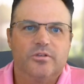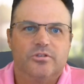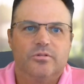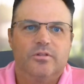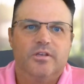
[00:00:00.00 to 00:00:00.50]

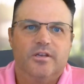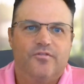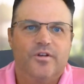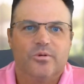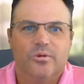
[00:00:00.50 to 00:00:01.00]
to the
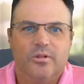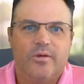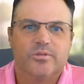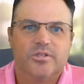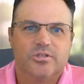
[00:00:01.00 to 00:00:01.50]
Federal
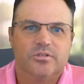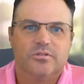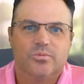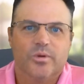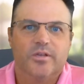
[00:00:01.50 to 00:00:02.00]

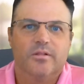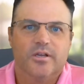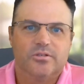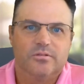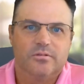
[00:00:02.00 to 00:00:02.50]
Acquisitions
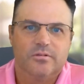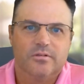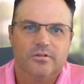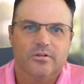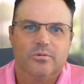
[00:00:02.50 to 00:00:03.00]
Regulation,
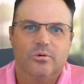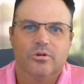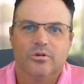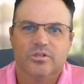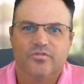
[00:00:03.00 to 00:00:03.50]
or
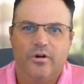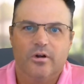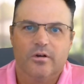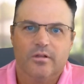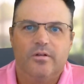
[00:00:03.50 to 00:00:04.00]
known as
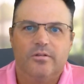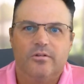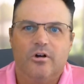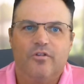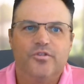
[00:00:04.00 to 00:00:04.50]
FAR,
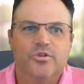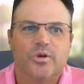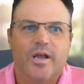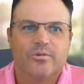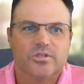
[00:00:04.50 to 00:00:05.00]
all
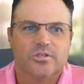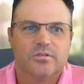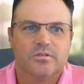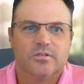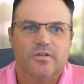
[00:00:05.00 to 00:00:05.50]
future
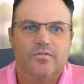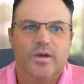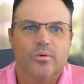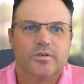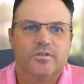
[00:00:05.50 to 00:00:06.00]
acquisitions of
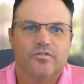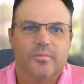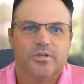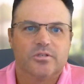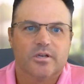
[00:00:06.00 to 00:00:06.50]
networked
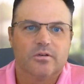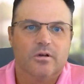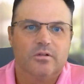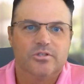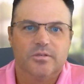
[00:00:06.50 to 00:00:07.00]
information
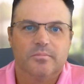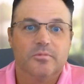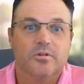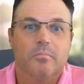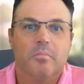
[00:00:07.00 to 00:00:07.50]
technology,
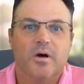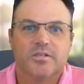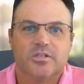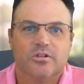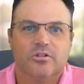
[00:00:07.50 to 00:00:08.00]

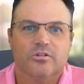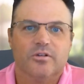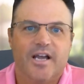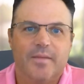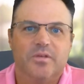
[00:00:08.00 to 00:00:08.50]
must
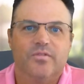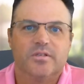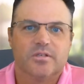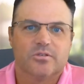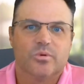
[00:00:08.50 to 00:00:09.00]
include
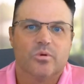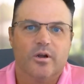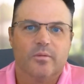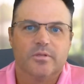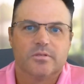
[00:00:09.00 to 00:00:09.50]
IPv6
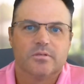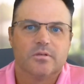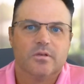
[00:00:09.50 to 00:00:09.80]
requirements.